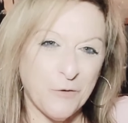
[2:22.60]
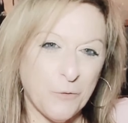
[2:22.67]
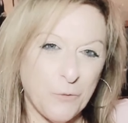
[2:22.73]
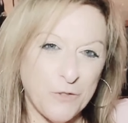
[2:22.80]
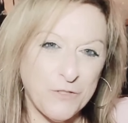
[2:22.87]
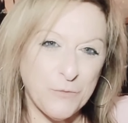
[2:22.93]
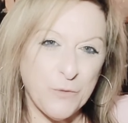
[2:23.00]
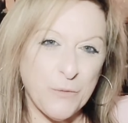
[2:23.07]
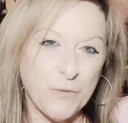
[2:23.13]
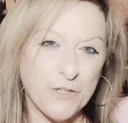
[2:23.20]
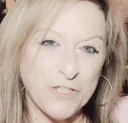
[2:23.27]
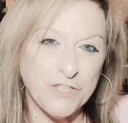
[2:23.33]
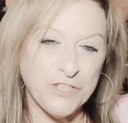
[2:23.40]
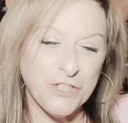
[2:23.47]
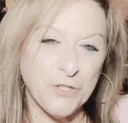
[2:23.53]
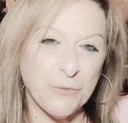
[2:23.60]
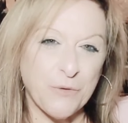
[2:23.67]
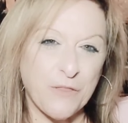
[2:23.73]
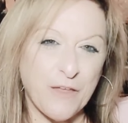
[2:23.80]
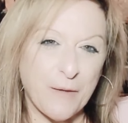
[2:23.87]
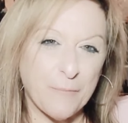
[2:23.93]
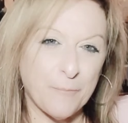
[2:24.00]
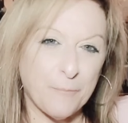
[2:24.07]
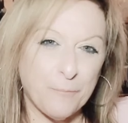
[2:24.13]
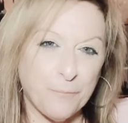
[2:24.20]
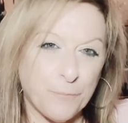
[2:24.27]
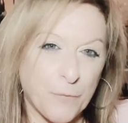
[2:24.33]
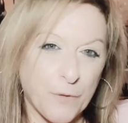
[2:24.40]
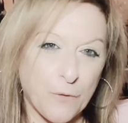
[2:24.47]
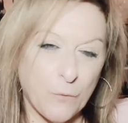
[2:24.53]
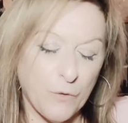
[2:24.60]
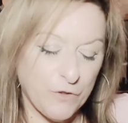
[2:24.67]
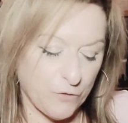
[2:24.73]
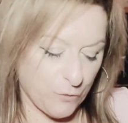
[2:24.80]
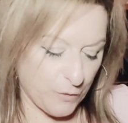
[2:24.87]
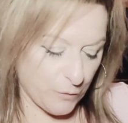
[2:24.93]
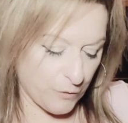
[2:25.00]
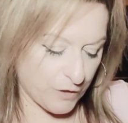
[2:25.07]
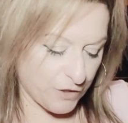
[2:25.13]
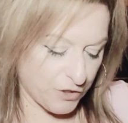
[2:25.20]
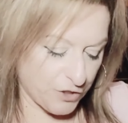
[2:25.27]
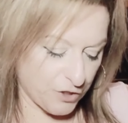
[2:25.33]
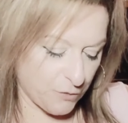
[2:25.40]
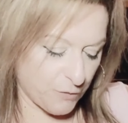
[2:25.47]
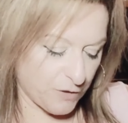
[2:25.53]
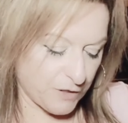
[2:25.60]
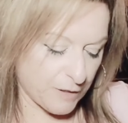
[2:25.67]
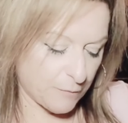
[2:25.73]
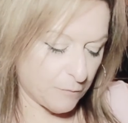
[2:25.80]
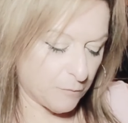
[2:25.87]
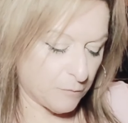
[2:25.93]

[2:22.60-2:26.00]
What do we want to share with them? What do we want to share with them?